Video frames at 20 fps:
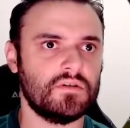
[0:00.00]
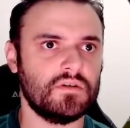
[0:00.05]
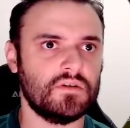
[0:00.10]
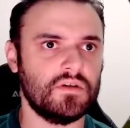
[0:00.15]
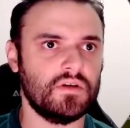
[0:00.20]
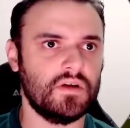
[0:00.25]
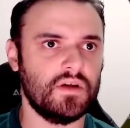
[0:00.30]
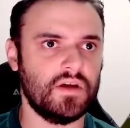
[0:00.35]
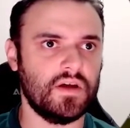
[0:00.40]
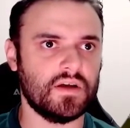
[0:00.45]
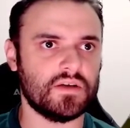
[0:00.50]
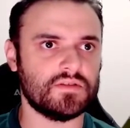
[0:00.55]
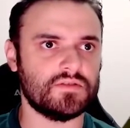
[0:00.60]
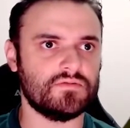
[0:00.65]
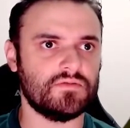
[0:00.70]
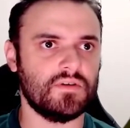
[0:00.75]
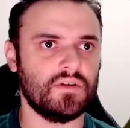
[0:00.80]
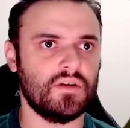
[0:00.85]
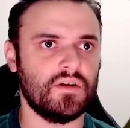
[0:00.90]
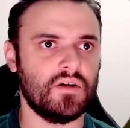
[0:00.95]

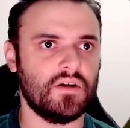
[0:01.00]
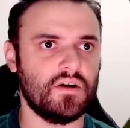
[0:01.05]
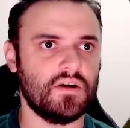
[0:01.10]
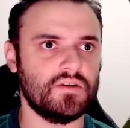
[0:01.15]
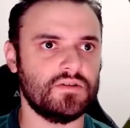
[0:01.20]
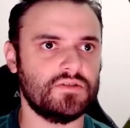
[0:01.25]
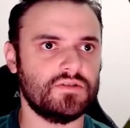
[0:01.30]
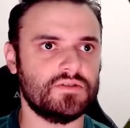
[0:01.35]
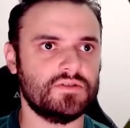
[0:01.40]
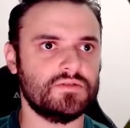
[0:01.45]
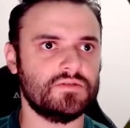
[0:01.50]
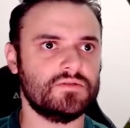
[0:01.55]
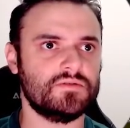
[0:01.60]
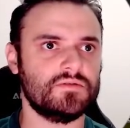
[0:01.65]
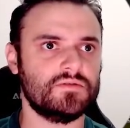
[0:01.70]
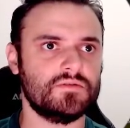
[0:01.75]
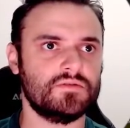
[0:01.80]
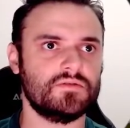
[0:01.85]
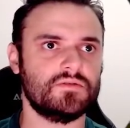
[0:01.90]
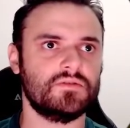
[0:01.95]
Extra large.
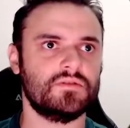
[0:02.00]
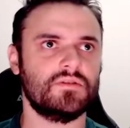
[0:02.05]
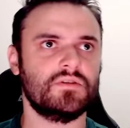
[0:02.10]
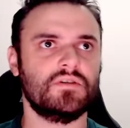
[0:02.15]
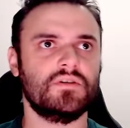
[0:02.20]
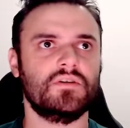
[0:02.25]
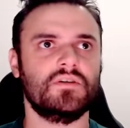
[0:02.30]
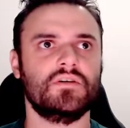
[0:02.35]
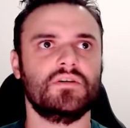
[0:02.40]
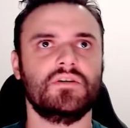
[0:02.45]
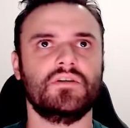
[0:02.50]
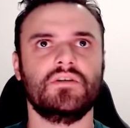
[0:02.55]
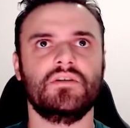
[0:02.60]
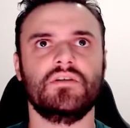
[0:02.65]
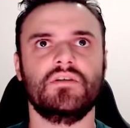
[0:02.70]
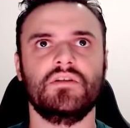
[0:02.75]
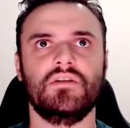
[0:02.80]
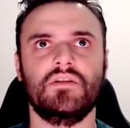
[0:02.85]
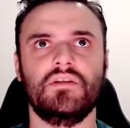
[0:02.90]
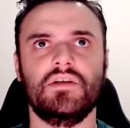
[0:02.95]

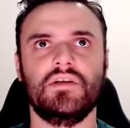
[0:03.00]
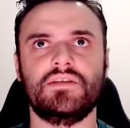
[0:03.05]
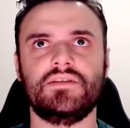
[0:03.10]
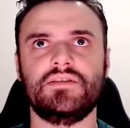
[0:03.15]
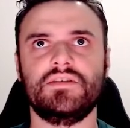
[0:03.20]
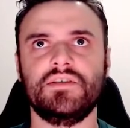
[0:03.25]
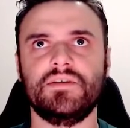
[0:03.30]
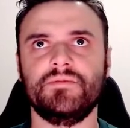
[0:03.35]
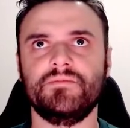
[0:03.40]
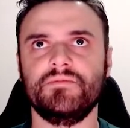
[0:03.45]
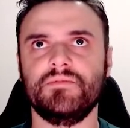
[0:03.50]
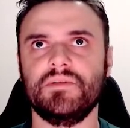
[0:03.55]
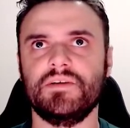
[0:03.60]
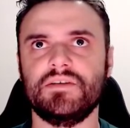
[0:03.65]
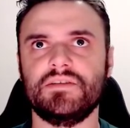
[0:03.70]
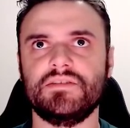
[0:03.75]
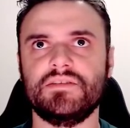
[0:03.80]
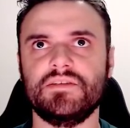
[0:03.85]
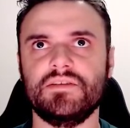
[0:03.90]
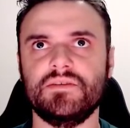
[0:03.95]
Let's see.
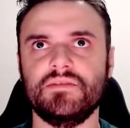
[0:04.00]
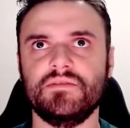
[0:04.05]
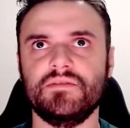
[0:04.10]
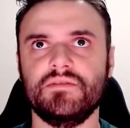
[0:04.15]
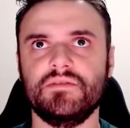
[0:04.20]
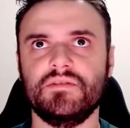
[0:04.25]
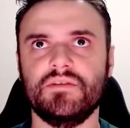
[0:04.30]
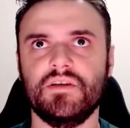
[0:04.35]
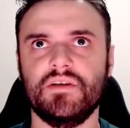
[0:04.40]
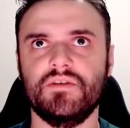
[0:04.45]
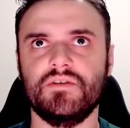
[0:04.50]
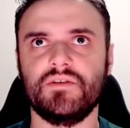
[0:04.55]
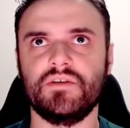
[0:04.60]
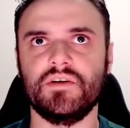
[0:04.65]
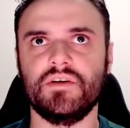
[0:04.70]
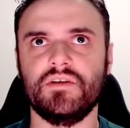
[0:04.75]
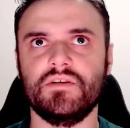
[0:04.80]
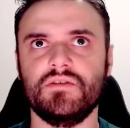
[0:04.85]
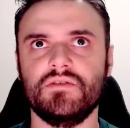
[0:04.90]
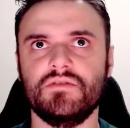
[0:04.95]
Then you
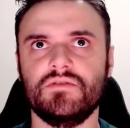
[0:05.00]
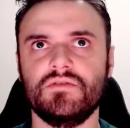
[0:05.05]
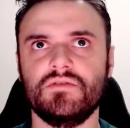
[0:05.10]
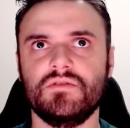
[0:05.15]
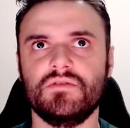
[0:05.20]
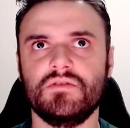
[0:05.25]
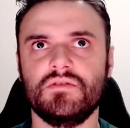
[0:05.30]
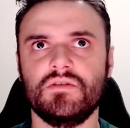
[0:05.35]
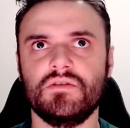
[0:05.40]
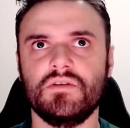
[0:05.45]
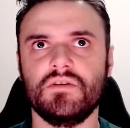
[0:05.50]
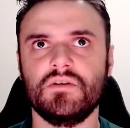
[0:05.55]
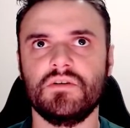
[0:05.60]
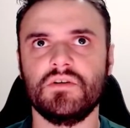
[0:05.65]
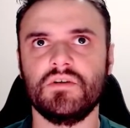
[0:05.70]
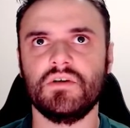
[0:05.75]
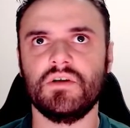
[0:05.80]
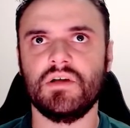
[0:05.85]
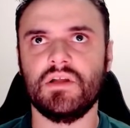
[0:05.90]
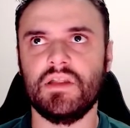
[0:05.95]
can,
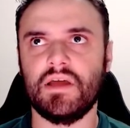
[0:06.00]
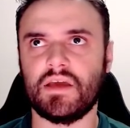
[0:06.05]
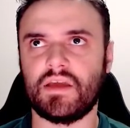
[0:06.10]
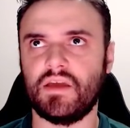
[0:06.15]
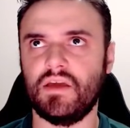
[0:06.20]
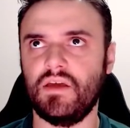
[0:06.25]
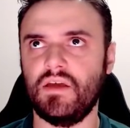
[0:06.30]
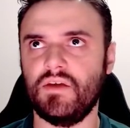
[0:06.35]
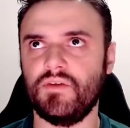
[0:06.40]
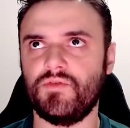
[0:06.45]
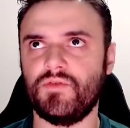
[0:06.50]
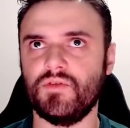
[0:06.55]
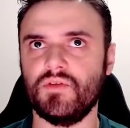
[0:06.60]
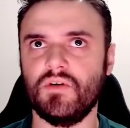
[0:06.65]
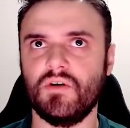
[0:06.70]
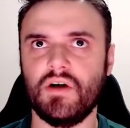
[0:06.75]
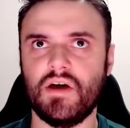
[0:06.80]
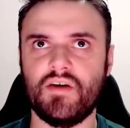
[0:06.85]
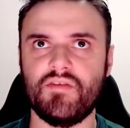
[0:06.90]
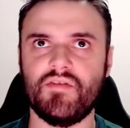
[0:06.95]
like, if you
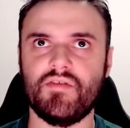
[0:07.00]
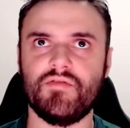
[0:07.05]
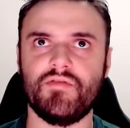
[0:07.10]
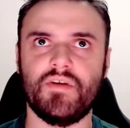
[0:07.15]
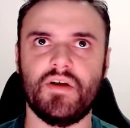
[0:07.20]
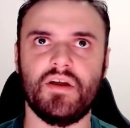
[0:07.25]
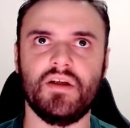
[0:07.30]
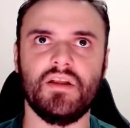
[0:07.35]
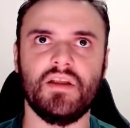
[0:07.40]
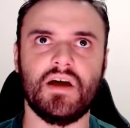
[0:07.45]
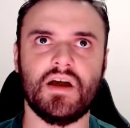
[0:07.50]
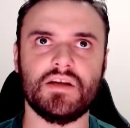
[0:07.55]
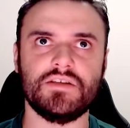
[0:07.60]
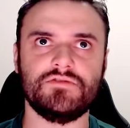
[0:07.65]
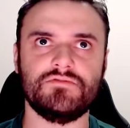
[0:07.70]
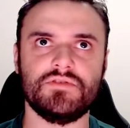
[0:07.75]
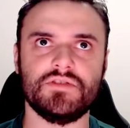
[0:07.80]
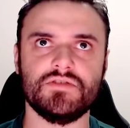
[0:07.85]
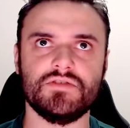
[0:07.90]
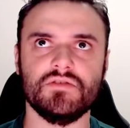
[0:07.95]
don't have a very large
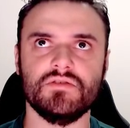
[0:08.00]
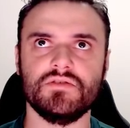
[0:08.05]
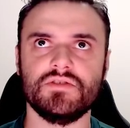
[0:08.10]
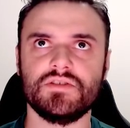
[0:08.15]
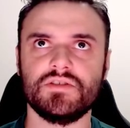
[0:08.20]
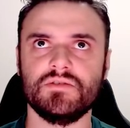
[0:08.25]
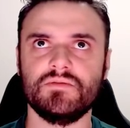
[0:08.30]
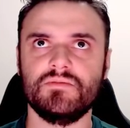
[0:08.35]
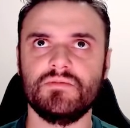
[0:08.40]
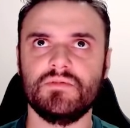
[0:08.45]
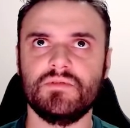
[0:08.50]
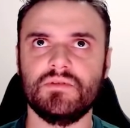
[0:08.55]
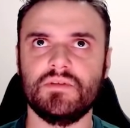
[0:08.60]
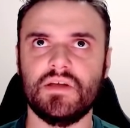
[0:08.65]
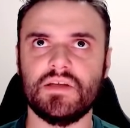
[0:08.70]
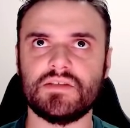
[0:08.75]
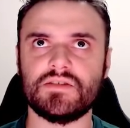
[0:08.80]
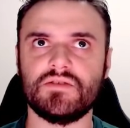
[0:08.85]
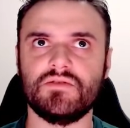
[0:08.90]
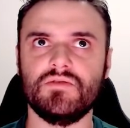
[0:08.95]
resolution,
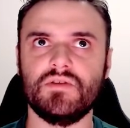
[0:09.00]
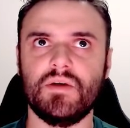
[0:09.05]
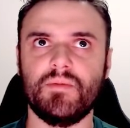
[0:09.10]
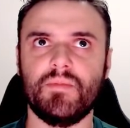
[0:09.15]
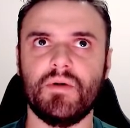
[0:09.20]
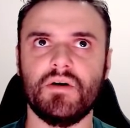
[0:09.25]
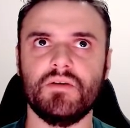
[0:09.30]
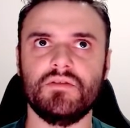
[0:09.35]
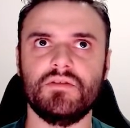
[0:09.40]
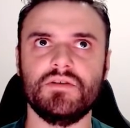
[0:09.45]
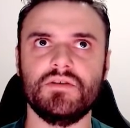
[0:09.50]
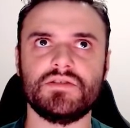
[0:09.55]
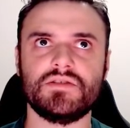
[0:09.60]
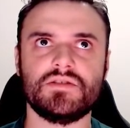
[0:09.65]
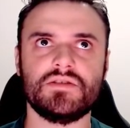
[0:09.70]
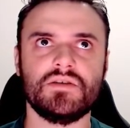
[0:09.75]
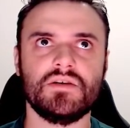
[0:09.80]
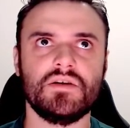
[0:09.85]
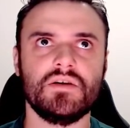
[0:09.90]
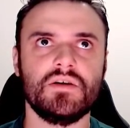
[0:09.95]
that's good about
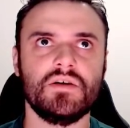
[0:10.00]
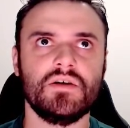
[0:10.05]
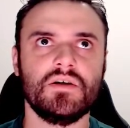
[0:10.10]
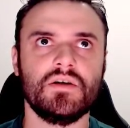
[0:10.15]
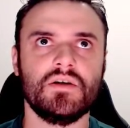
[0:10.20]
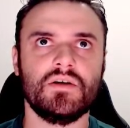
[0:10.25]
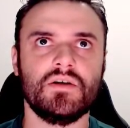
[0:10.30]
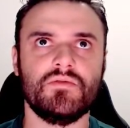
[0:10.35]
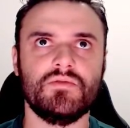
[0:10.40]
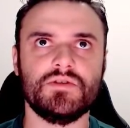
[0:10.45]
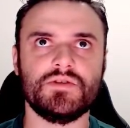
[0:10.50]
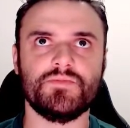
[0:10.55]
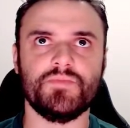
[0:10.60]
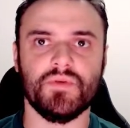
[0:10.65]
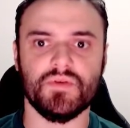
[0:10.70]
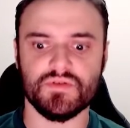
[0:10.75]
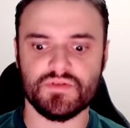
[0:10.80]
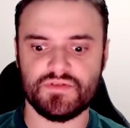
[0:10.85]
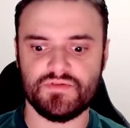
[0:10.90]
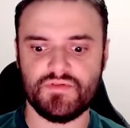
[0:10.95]
this
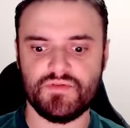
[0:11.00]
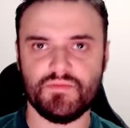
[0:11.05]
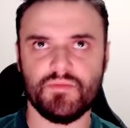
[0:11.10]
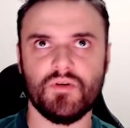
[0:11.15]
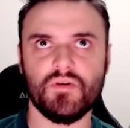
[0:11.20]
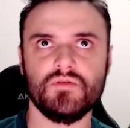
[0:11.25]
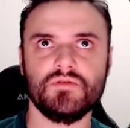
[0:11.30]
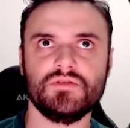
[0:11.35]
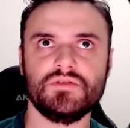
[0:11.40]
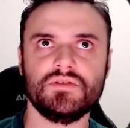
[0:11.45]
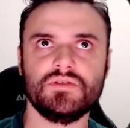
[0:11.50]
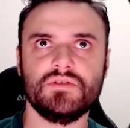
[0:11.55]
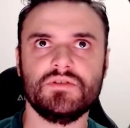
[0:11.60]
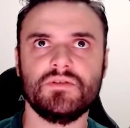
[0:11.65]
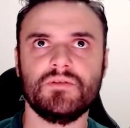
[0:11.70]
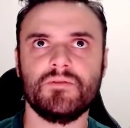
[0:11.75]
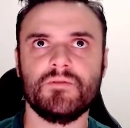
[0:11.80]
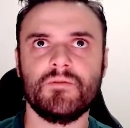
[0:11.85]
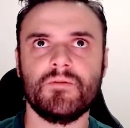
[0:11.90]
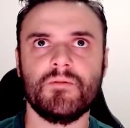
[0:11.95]
responsive mode,
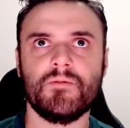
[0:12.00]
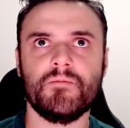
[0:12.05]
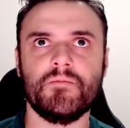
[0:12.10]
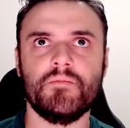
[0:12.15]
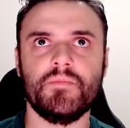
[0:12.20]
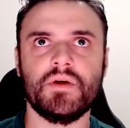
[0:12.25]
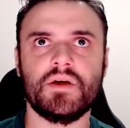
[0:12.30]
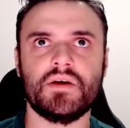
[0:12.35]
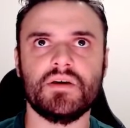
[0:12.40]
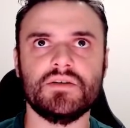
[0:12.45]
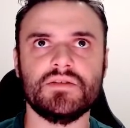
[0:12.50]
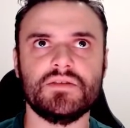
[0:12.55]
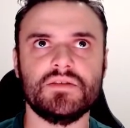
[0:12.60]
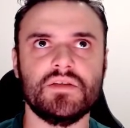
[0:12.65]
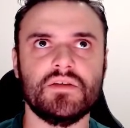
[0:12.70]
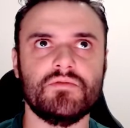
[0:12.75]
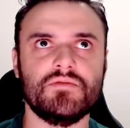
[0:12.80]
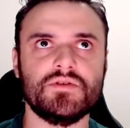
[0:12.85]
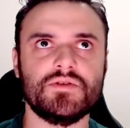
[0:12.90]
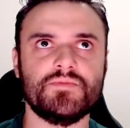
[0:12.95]
because in
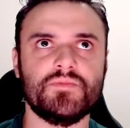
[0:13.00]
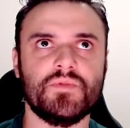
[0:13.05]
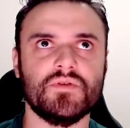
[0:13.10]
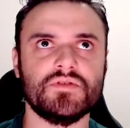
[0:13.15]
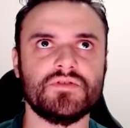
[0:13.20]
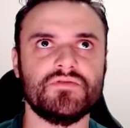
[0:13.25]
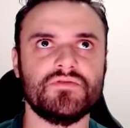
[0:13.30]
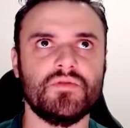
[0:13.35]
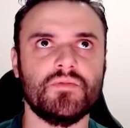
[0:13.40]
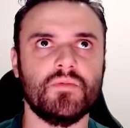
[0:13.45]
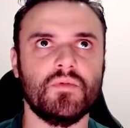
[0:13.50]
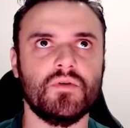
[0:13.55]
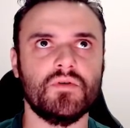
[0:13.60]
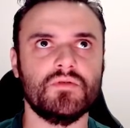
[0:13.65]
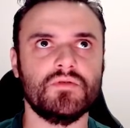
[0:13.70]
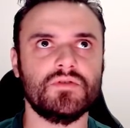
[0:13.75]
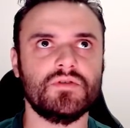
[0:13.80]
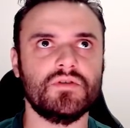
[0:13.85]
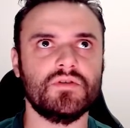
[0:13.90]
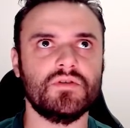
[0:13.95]
the responsive mode,